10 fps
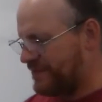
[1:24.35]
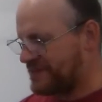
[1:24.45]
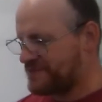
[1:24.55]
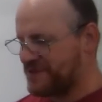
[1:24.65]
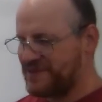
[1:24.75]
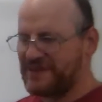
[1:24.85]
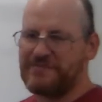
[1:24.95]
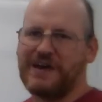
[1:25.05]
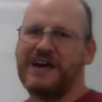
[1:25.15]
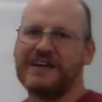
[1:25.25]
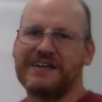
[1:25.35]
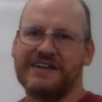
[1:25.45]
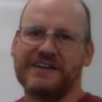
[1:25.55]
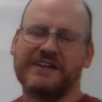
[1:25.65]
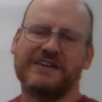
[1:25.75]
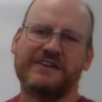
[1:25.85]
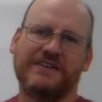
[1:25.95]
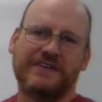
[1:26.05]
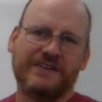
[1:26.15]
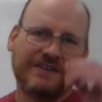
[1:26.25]
Makes me think back
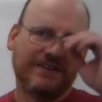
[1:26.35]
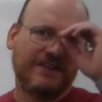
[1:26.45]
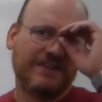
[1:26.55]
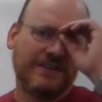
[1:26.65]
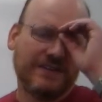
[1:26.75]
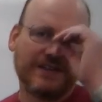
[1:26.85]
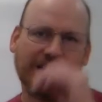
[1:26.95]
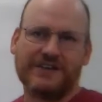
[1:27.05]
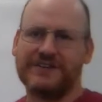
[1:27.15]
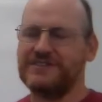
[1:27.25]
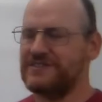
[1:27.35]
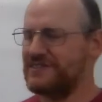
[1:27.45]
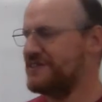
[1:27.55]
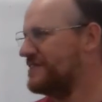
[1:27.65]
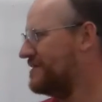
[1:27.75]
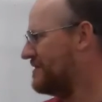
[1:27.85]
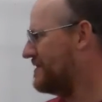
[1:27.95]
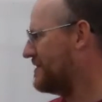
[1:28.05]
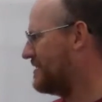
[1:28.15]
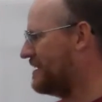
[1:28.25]
in college,
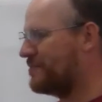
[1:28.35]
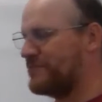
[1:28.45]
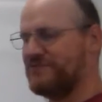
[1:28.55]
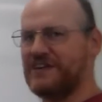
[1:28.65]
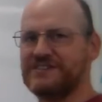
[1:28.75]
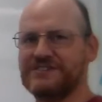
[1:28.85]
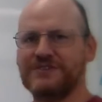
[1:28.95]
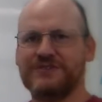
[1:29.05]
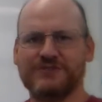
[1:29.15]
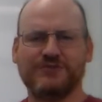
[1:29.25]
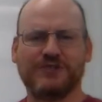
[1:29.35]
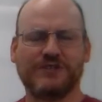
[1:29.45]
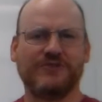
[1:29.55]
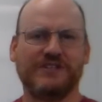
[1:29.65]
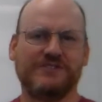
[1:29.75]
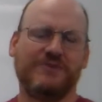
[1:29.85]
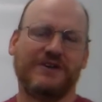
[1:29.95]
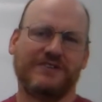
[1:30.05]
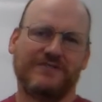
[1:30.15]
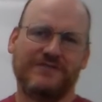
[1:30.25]
had a professor who was really, really
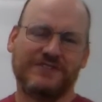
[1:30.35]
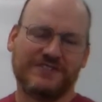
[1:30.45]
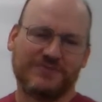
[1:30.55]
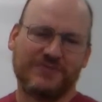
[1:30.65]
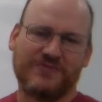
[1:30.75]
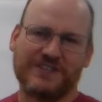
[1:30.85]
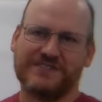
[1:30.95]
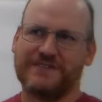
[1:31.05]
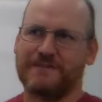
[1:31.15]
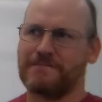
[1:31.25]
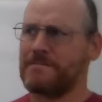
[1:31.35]
smart, physics professor.